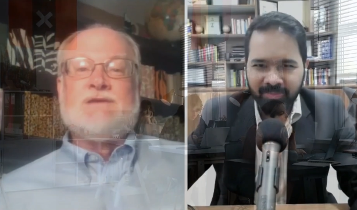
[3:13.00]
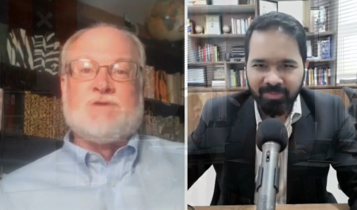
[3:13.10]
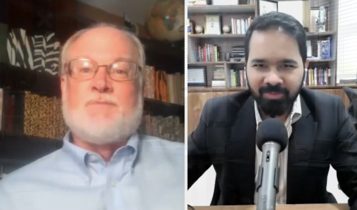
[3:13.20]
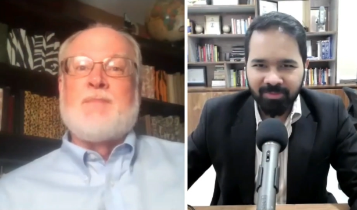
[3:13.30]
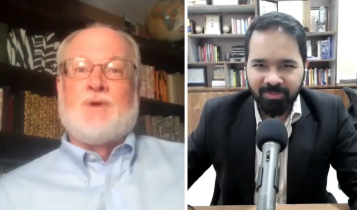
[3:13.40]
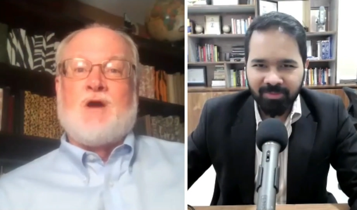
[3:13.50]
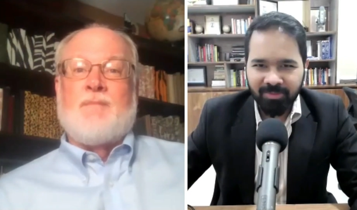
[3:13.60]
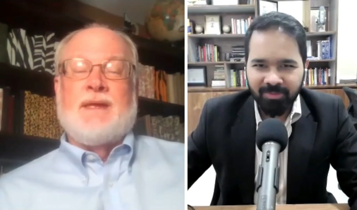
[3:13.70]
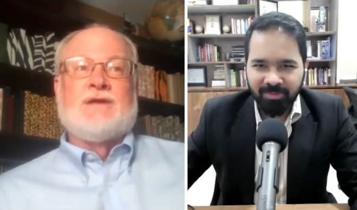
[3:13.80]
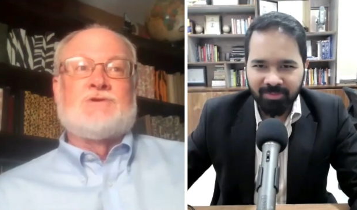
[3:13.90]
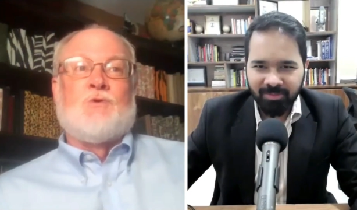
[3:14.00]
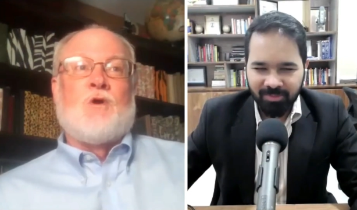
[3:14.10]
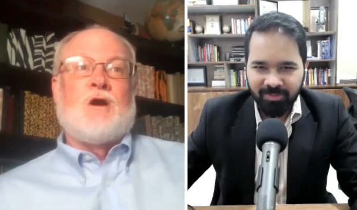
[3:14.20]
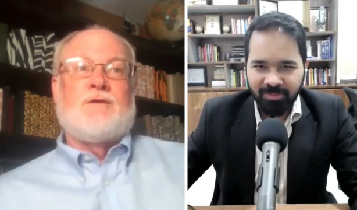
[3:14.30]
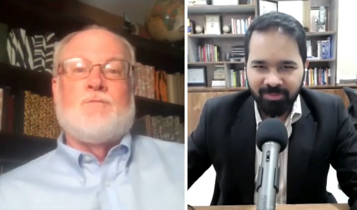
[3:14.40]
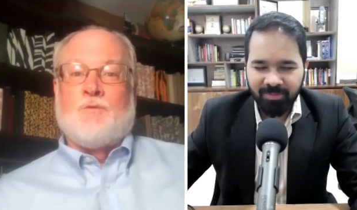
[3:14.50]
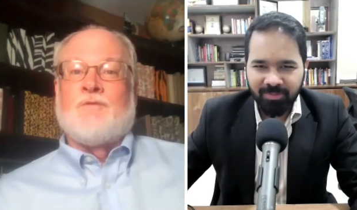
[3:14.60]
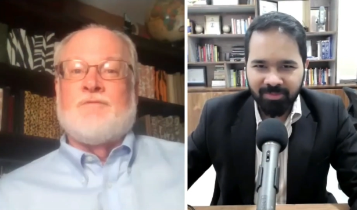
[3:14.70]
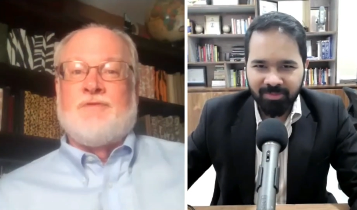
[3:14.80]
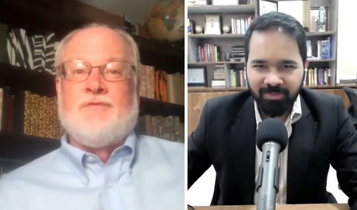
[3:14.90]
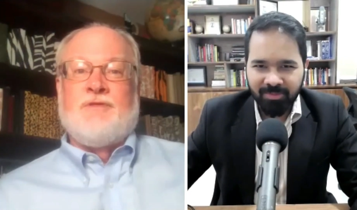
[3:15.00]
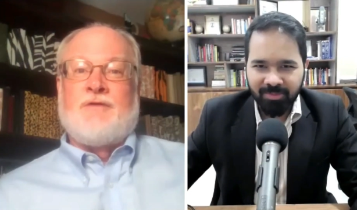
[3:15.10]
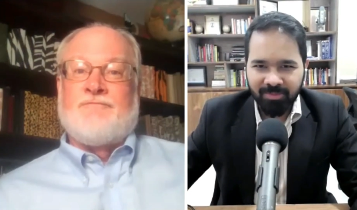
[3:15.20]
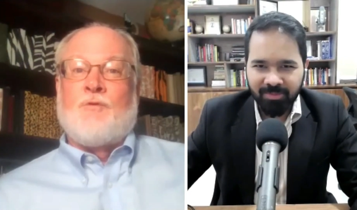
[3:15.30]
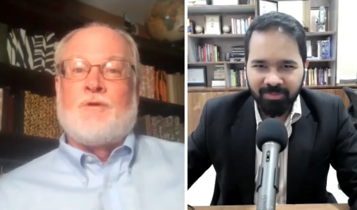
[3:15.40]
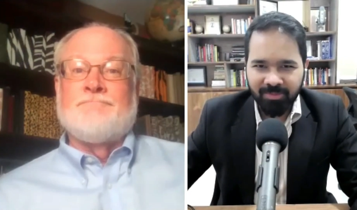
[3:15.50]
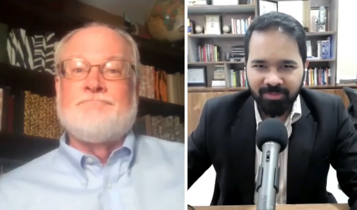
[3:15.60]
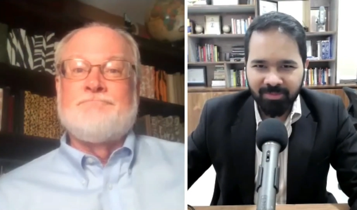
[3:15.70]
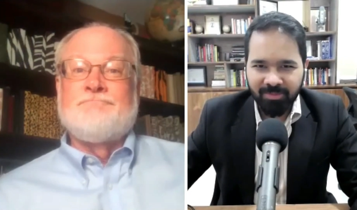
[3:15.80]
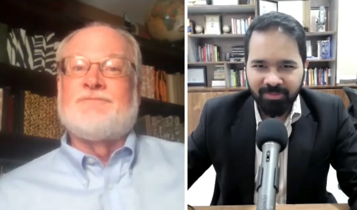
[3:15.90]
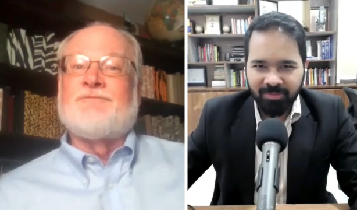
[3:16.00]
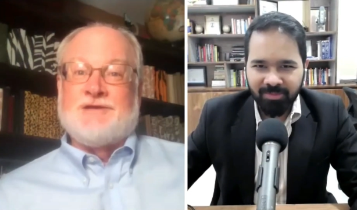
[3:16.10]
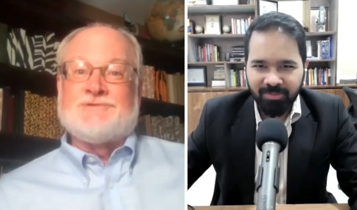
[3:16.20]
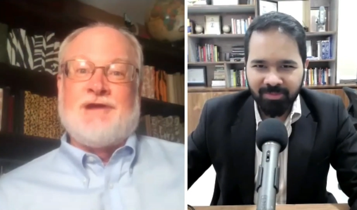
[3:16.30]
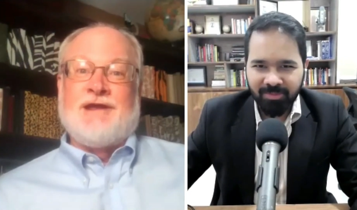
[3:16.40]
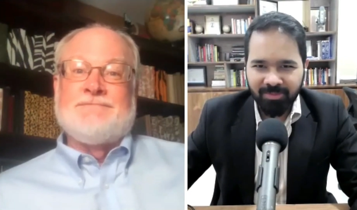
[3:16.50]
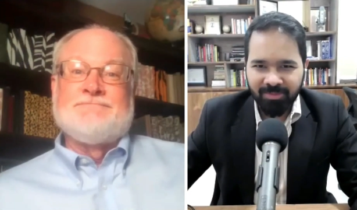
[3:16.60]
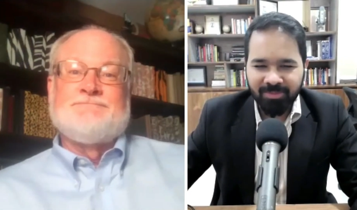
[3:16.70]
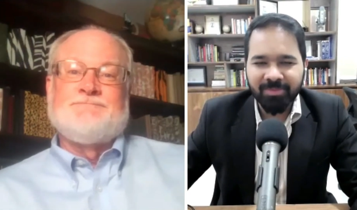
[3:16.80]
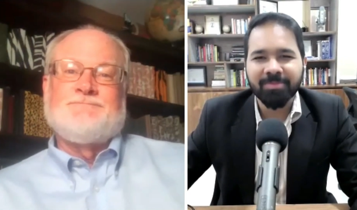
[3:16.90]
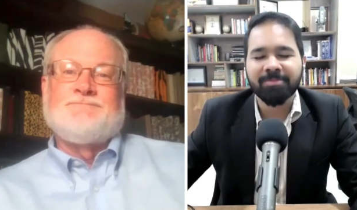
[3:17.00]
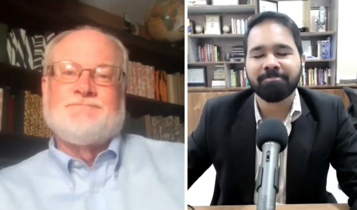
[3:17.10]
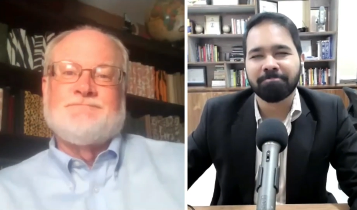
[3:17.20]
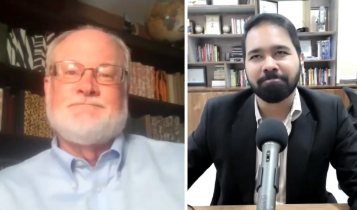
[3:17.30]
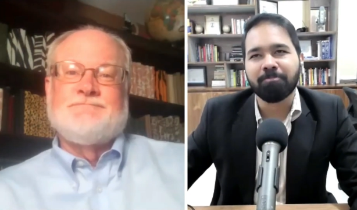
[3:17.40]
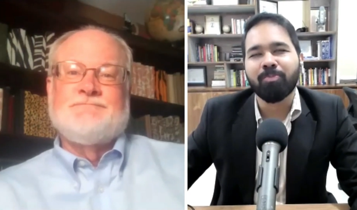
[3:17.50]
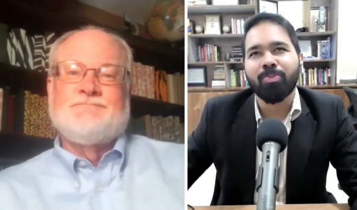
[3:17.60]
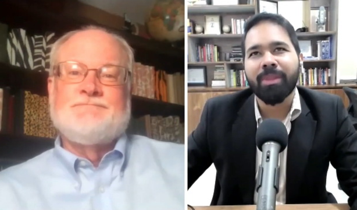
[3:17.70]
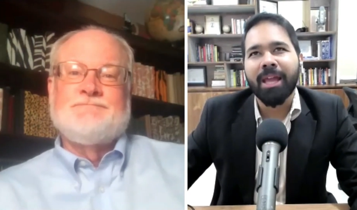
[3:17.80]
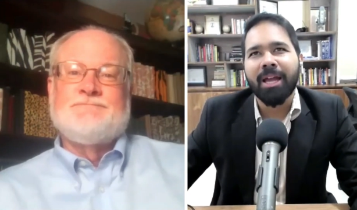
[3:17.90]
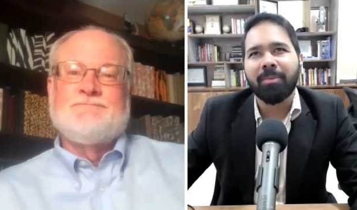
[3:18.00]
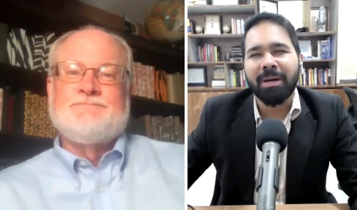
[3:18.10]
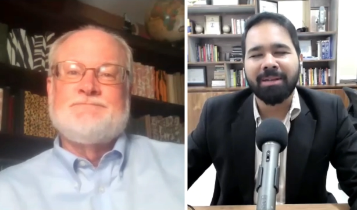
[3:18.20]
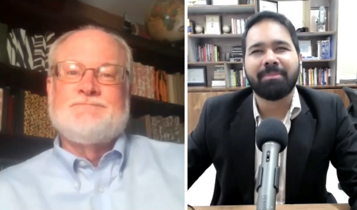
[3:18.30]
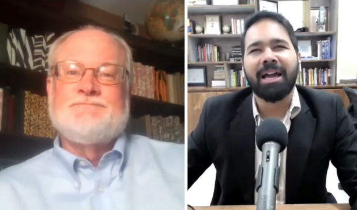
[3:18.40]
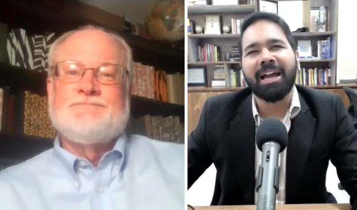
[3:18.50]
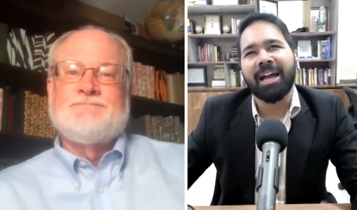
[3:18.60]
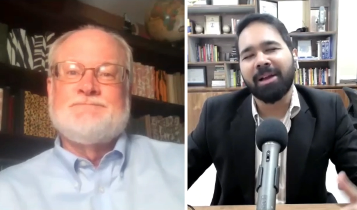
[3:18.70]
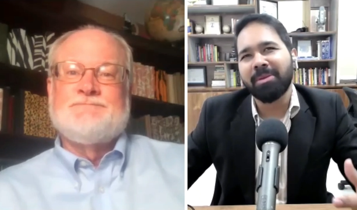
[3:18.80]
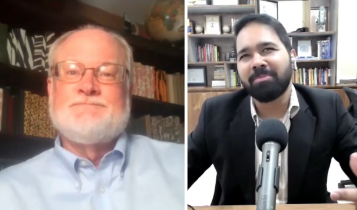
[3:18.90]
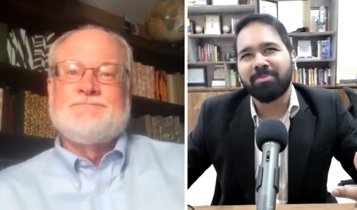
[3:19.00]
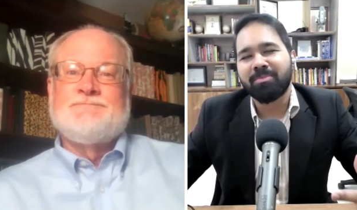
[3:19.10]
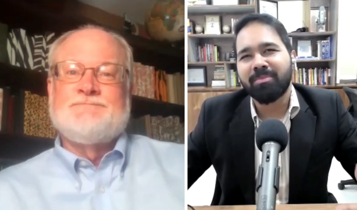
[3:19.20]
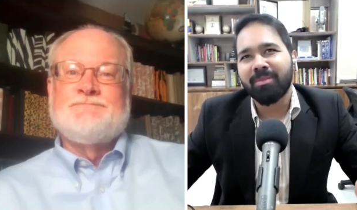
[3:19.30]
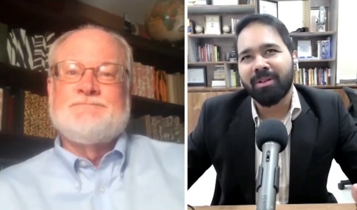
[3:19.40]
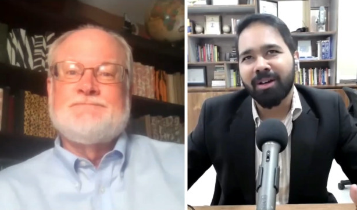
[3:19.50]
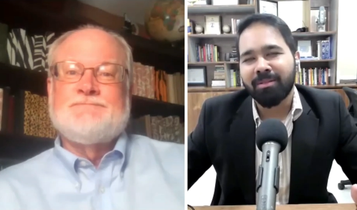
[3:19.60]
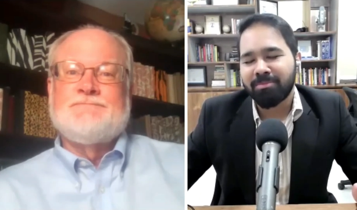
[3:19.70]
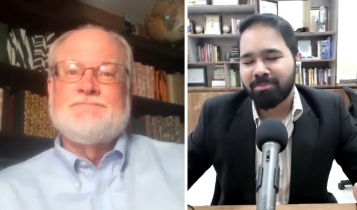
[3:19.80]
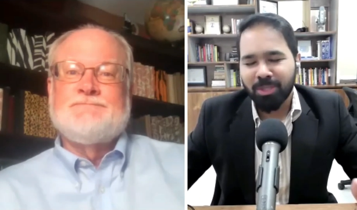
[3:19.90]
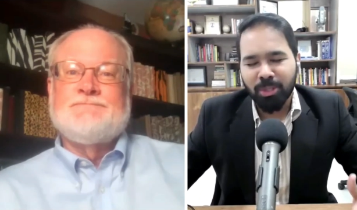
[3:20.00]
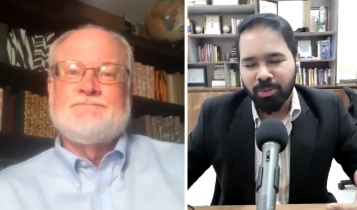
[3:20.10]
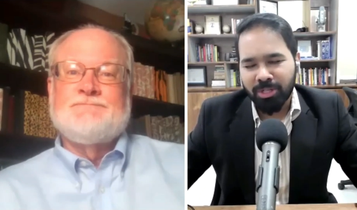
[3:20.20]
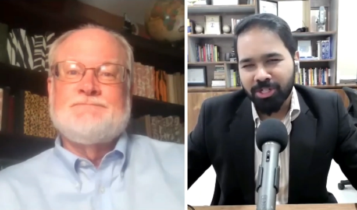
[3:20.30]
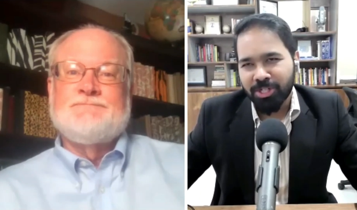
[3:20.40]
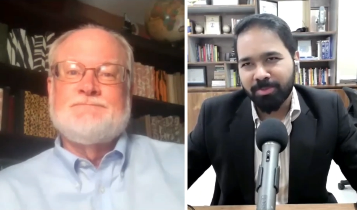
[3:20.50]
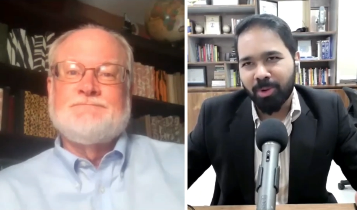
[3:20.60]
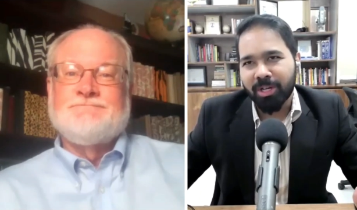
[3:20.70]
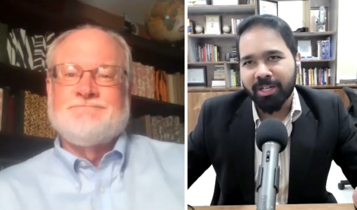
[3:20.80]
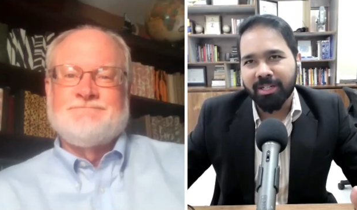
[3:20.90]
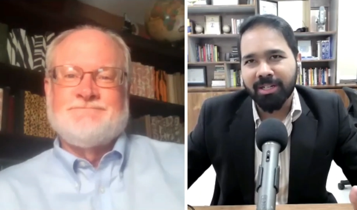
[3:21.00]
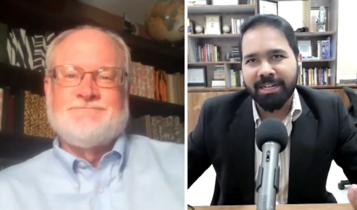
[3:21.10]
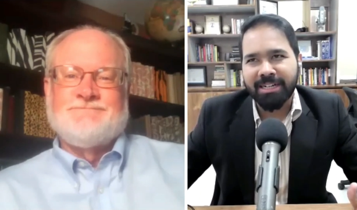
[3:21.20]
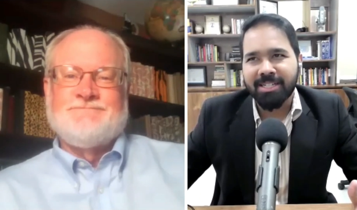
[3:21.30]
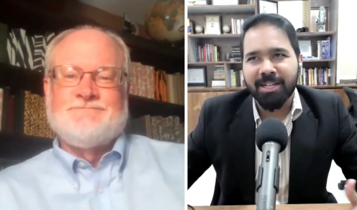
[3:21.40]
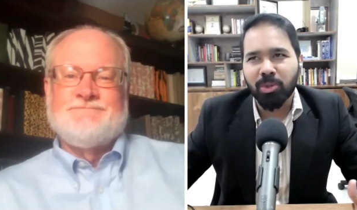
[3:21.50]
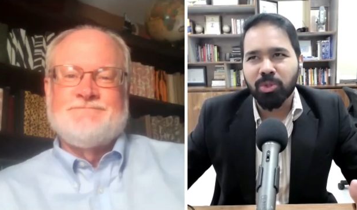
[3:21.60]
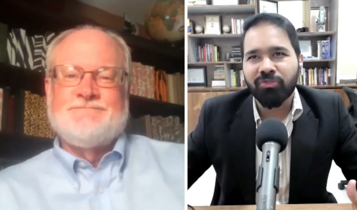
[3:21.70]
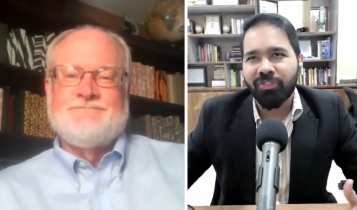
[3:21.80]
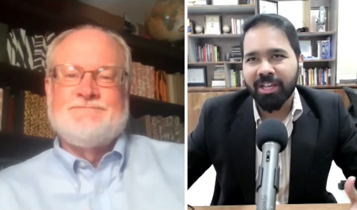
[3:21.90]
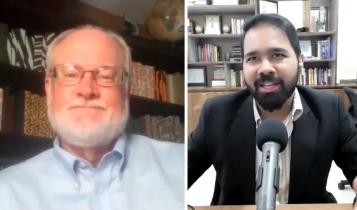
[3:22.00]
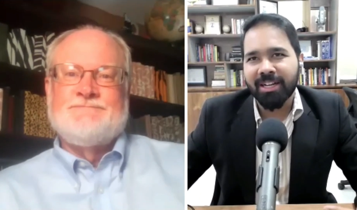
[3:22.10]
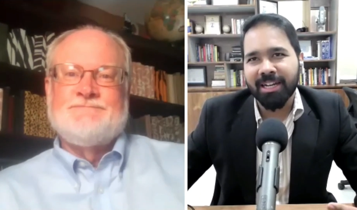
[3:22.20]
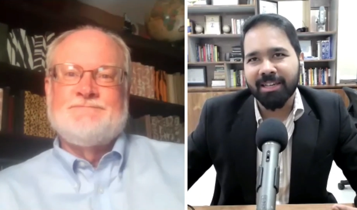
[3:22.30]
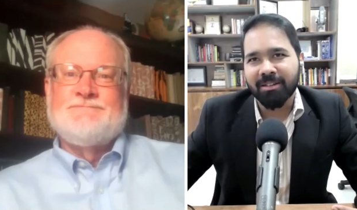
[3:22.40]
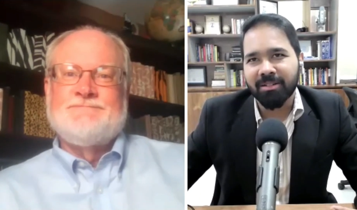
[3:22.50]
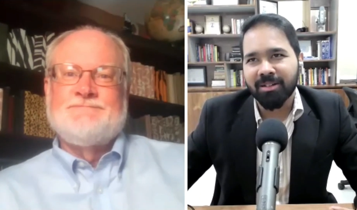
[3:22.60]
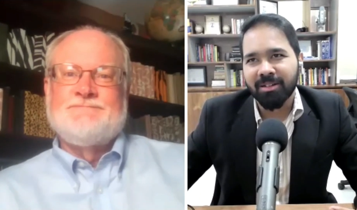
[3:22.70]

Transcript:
Speaker 1: the people coming into work, were therefore frustrated.
Speaker 2: Hmm. But I mean, you touched upon it. It sounds fair, like